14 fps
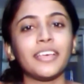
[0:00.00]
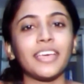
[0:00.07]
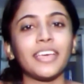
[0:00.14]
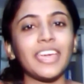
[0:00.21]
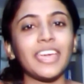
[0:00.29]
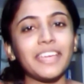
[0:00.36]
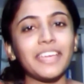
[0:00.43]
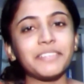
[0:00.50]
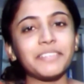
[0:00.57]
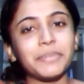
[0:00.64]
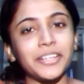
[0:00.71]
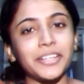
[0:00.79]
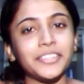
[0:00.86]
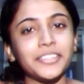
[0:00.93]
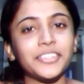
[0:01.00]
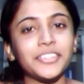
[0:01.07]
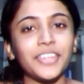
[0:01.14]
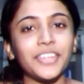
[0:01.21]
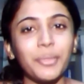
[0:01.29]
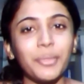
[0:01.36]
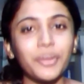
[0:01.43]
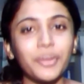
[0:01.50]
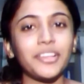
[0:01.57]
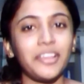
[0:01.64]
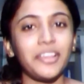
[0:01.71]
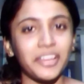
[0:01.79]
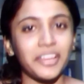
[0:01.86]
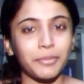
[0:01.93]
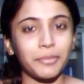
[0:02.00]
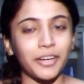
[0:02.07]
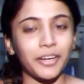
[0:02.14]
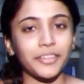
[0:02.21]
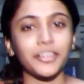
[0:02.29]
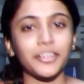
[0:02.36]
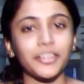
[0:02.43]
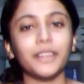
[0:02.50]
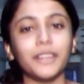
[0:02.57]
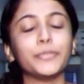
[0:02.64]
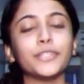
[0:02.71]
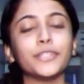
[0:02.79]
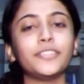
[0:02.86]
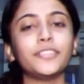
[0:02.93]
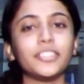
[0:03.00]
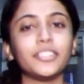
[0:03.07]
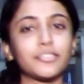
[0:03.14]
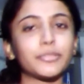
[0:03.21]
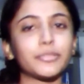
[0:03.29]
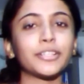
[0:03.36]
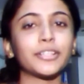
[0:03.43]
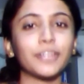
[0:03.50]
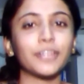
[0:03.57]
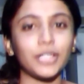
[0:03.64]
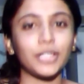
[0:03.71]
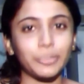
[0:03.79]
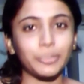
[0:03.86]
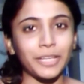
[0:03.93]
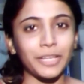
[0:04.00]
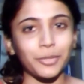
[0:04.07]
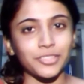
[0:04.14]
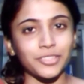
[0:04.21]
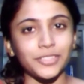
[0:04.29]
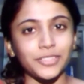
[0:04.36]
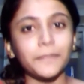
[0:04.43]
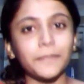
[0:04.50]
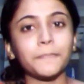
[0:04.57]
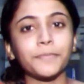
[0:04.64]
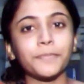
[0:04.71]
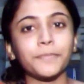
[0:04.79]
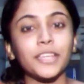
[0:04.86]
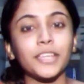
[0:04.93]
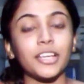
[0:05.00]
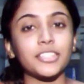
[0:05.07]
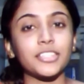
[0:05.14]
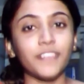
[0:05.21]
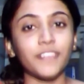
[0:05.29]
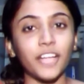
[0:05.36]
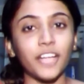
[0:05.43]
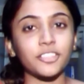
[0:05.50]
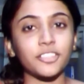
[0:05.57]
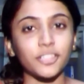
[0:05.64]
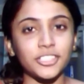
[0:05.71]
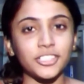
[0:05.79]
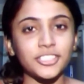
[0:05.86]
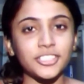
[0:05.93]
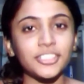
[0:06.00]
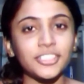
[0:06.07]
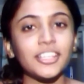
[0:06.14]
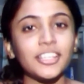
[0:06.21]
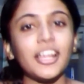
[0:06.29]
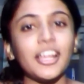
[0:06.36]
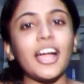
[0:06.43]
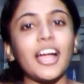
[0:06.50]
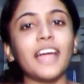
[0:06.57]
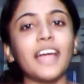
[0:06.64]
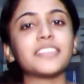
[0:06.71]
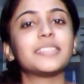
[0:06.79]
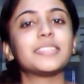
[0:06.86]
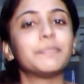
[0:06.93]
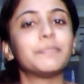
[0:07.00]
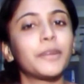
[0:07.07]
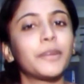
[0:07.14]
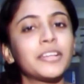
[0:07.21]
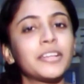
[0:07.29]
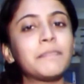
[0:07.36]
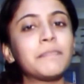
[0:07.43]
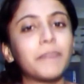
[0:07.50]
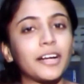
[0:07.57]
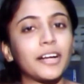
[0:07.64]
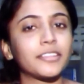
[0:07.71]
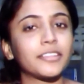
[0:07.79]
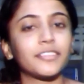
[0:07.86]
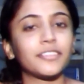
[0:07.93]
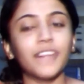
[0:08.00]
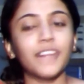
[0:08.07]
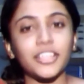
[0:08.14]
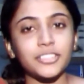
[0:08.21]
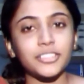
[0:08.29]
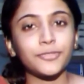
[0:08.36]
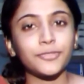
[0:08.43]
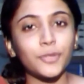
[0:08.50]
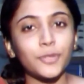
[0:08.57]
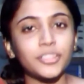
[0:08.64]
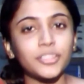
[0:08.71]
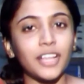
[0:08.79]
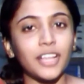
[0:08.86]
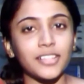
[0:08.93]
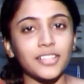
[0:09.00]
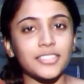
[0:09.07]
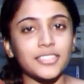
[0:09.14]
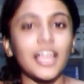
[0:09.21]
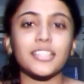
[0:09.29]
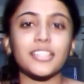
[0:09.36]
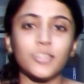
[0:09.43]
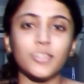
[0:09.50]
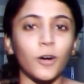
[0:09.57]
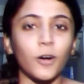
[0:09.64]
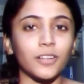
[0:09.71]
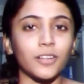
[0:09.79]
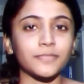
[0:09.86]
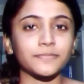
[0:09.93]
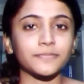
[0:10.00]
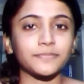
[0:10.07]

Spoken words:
Hey everyone, today we're going to learn about a beautiful instrument called the penny whistle. It's of Irish origin and is an important part of Irish folk dance and song.